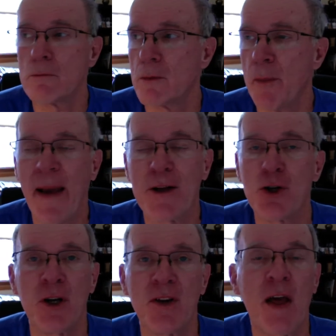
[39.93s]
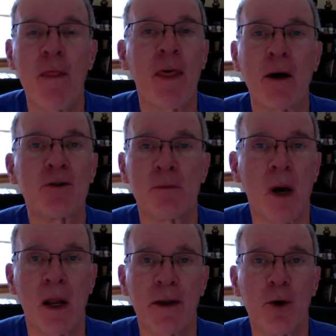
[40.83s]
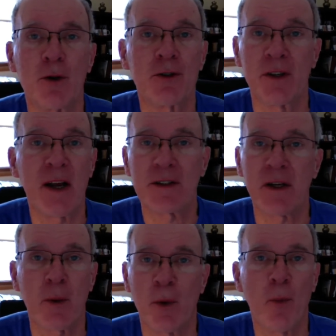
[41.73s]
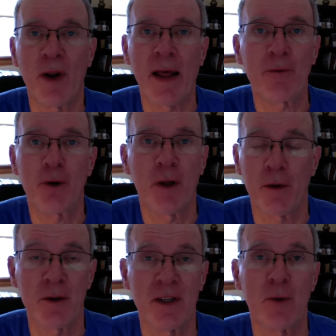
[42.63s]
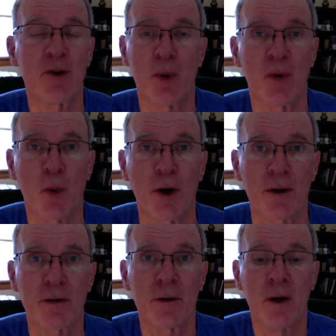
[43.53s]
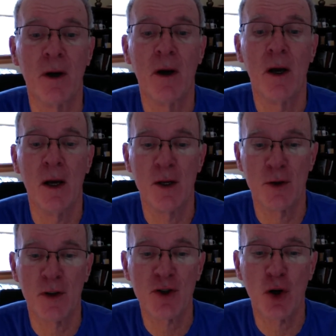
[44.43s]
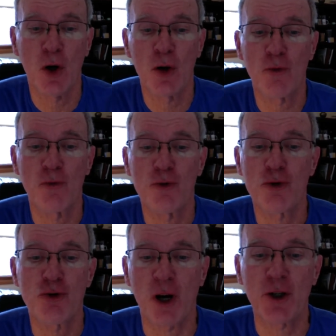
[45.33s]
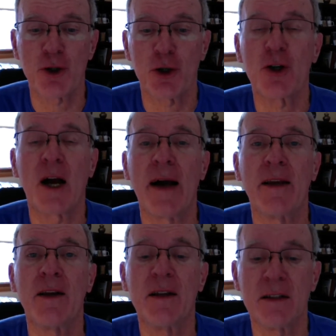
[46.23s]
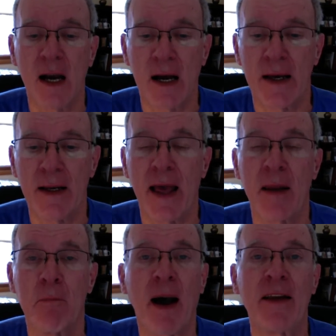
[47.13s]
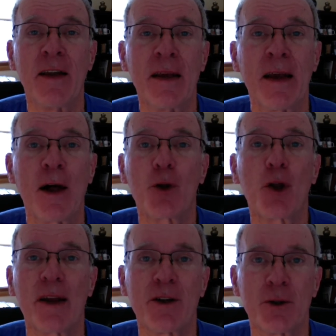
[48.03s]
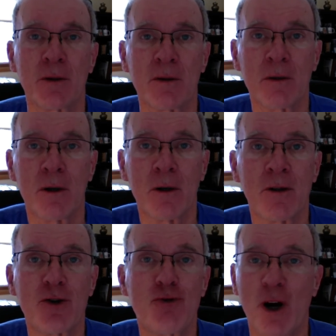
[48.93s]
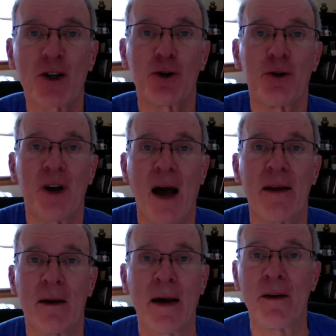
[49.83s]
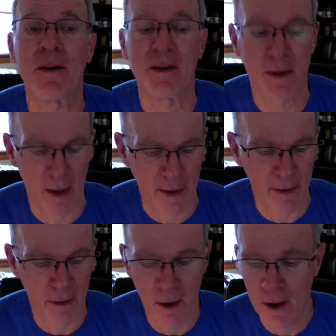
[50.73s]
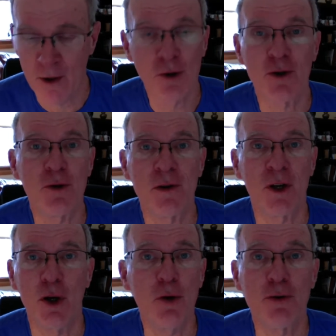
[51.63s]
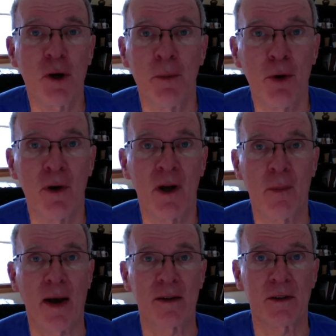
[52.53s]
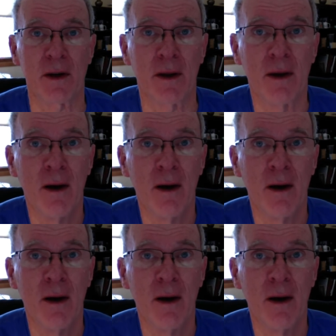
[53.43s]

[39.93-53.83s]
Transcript: imagining 10,000 molecules and testing one one after another and see which one works. So it's called structure guided design and binding calculations. Structure guided design. So it's using huge computing capacity.